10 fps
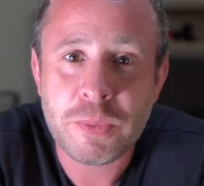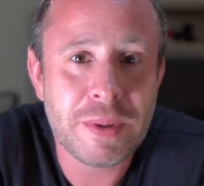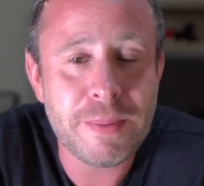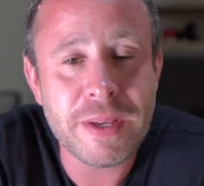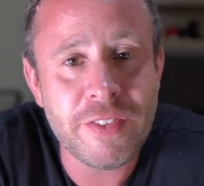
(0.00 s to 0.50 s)
But
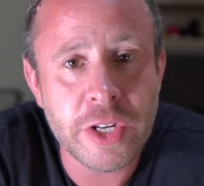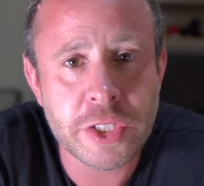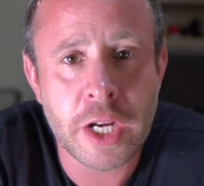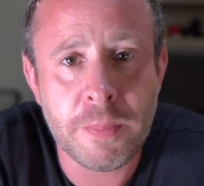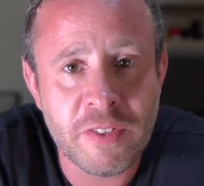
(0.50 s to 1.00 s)
let me give you an
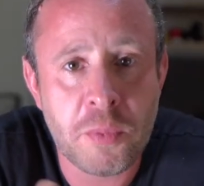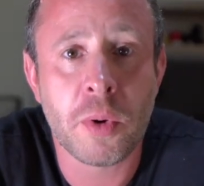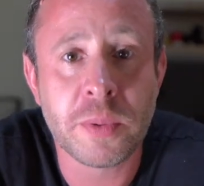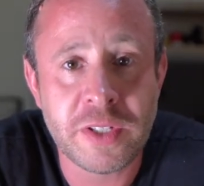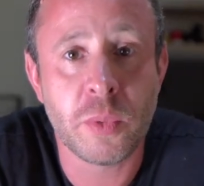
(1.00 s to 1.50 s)
example of a
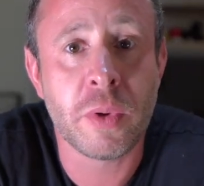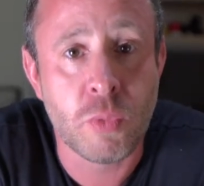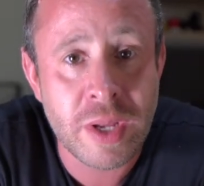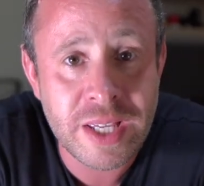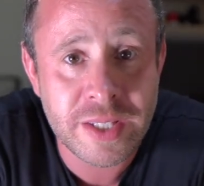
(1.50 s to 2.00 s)
property that we've
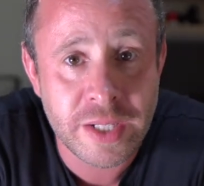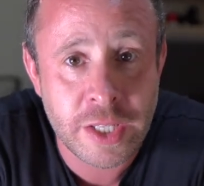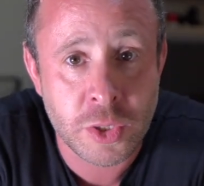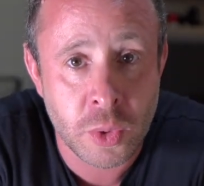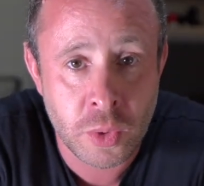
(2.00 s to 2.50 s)
recently
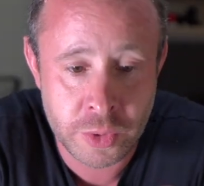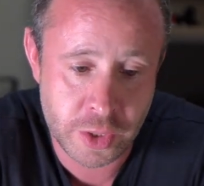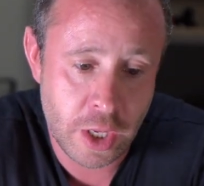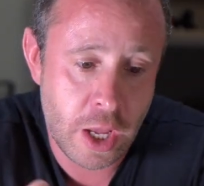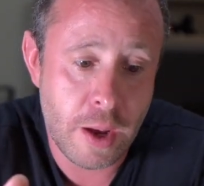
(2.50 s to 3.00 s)
sourced,
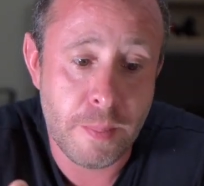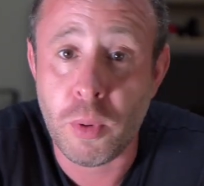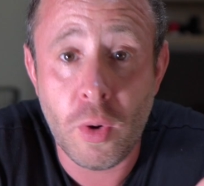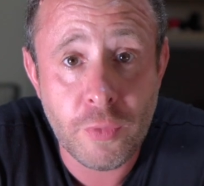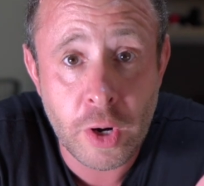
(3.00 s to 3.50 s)

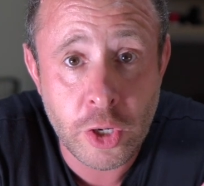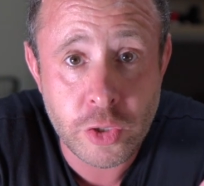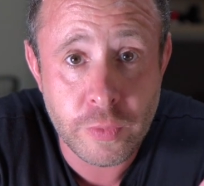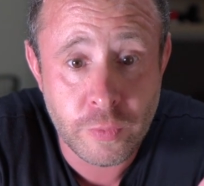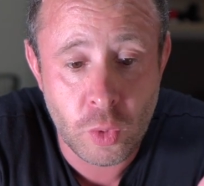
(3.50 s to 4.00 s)
bought for
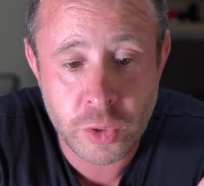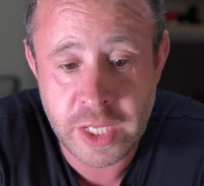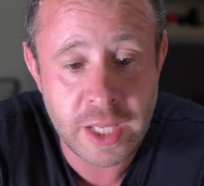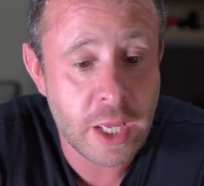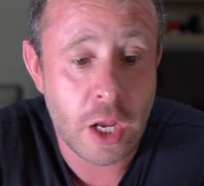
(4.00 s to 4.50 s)

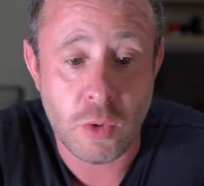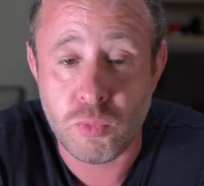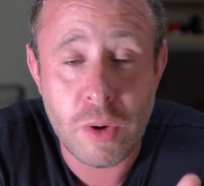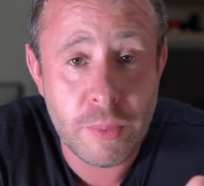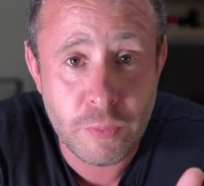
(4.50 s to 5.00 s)
140,
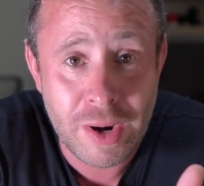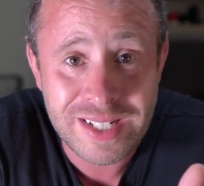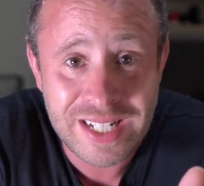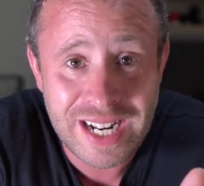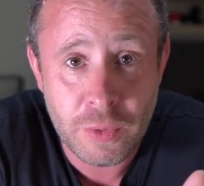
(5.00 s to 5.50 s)

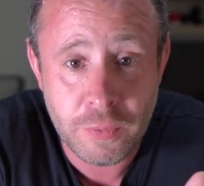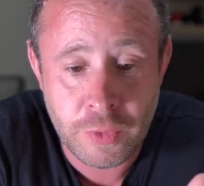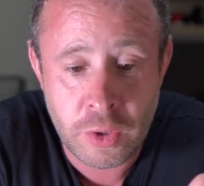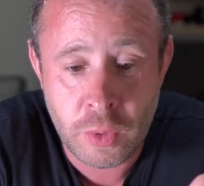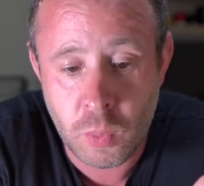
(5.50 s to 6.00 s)
rented out
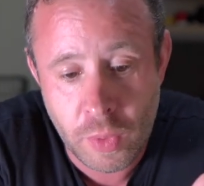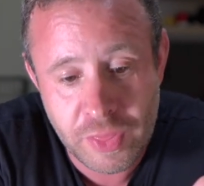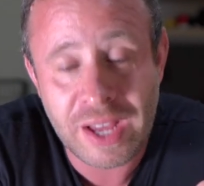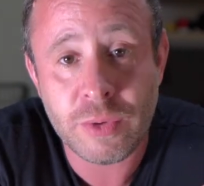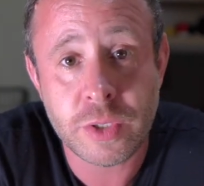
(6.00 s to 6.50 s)
for
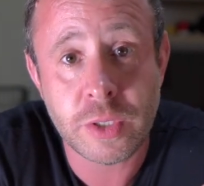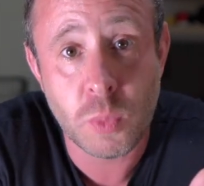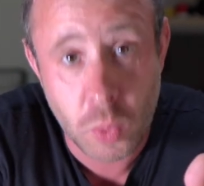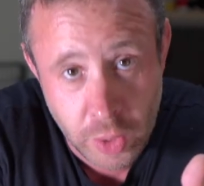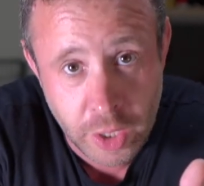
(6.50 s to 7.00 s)

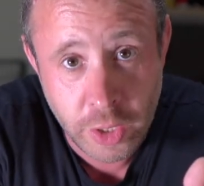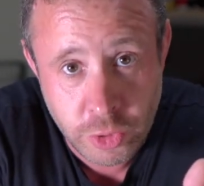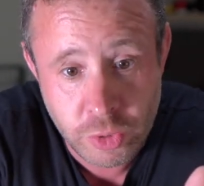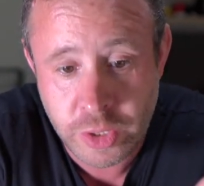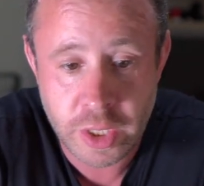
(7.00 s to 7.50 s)

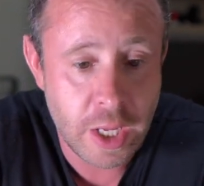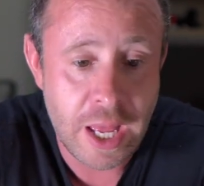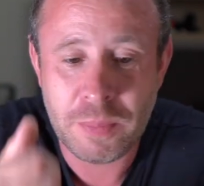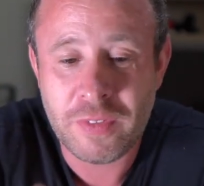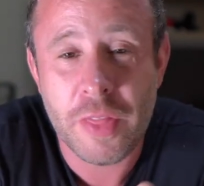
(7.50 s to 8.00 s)
1,100,
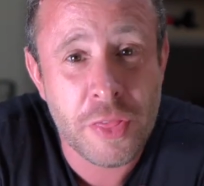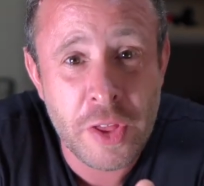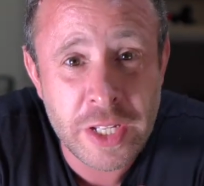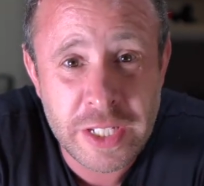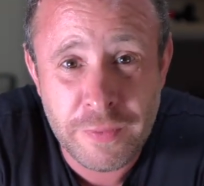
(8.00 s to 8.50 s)
and with like
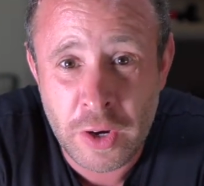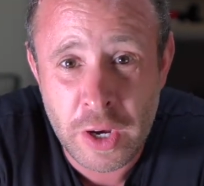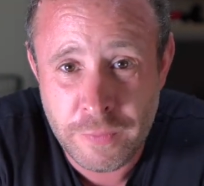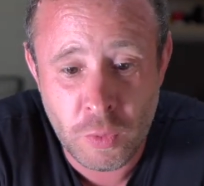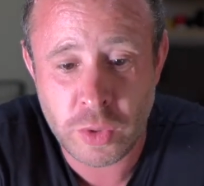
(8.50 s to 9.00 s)

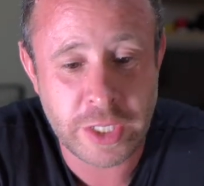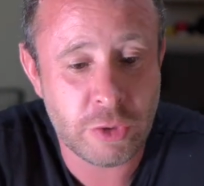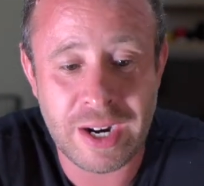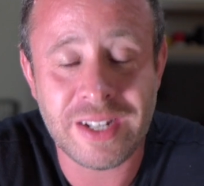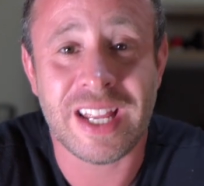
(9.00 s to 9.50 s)
35, 40
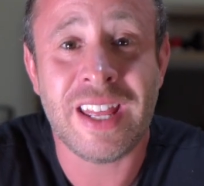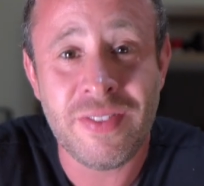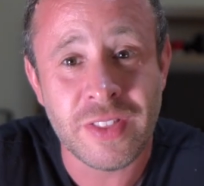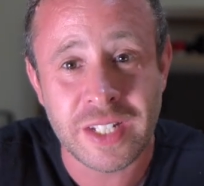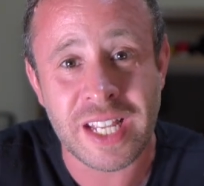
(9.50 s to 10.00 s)
grand
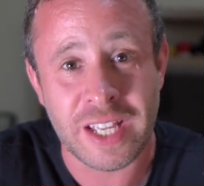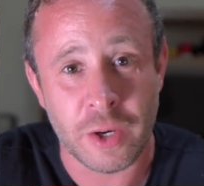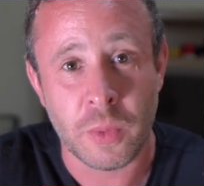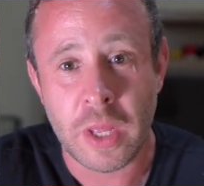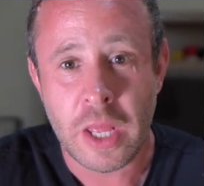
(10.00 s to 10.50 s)
in the deal,